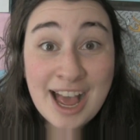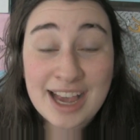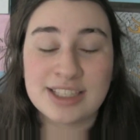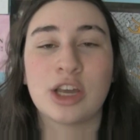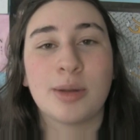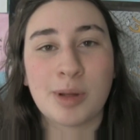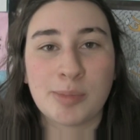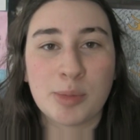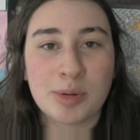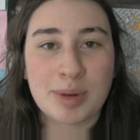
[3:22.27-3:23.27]
I saw it
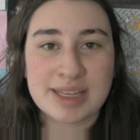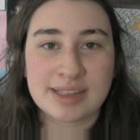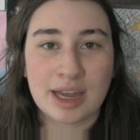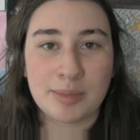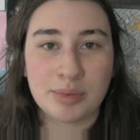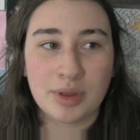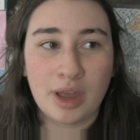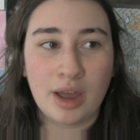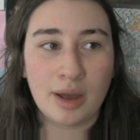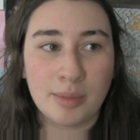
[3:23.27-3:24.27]
pop up in my Skype,
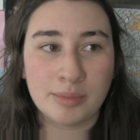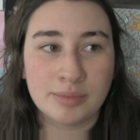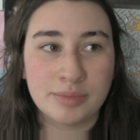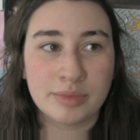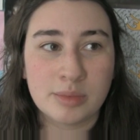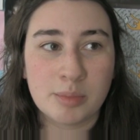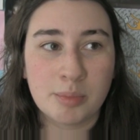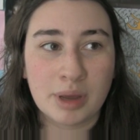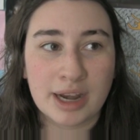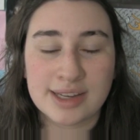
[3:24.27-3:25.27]

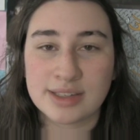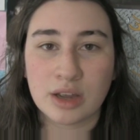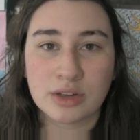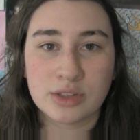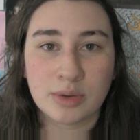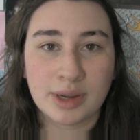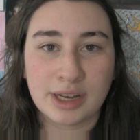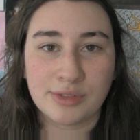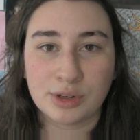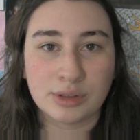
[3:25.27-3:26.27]
but I suck, so I
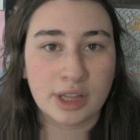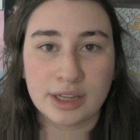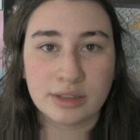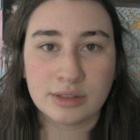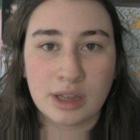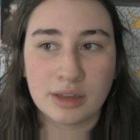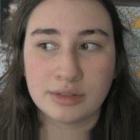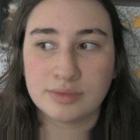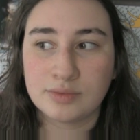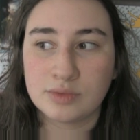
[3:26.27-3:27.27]
never, like,
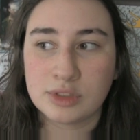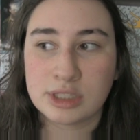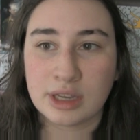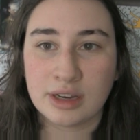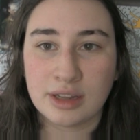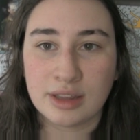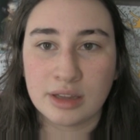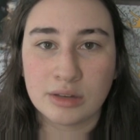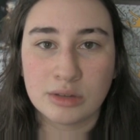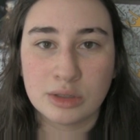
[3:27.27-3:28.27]
said anything.